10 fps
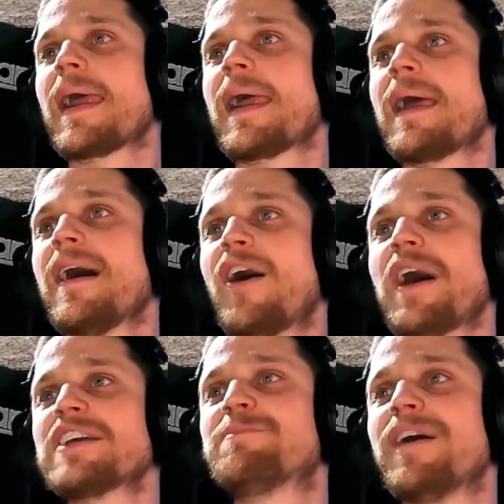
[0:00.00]
Oh,
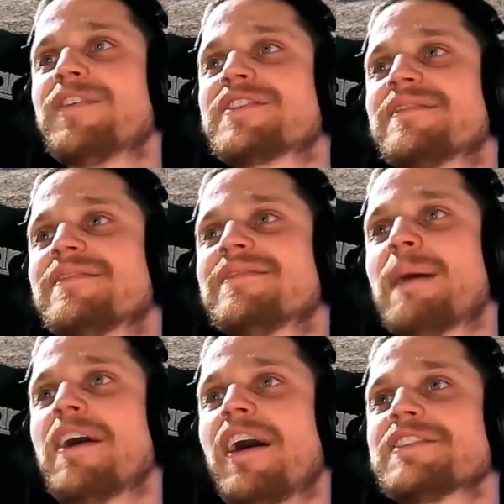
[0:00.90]
nice, Bears. That'd
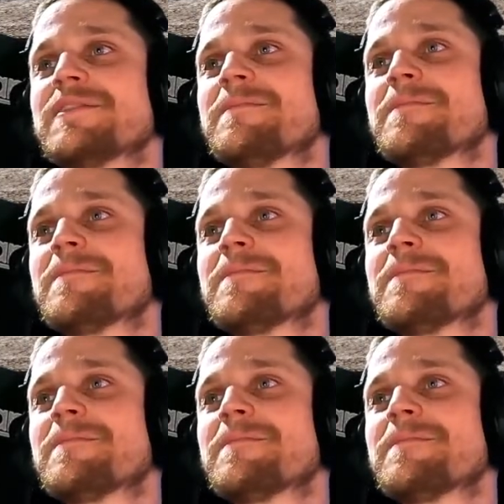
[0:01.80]
be awesome.